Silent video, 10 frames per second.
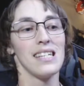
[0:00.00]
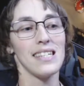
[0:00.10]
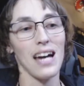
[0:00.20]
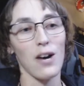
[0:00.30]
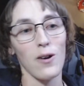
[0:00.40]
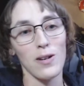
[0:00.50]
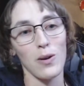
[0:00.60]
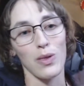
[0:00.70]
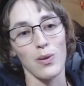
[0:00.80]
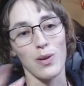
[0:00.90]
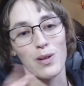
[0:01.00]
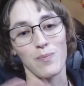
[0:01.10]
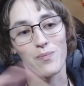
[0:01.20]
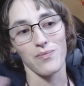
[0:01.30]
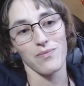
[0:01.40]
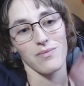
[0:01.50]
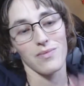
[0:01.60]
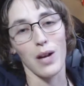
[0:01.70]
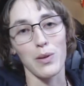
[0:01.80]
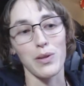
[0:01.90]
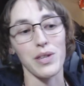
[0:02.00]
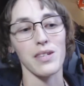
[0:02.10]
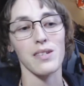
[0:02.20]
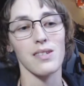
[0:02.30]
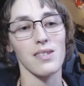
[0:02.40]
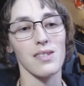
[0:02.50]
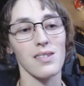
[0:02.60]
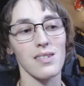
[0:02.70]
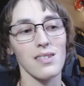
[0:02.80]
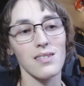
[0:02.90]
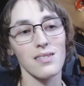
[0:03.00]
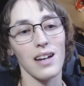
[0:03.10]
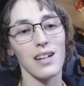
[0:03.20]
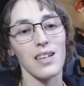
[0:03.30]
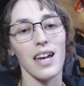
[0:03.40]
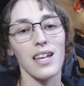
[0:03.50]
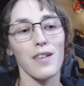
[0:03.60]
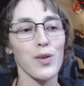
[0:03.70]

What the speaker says: see how I go through and color things. It kind of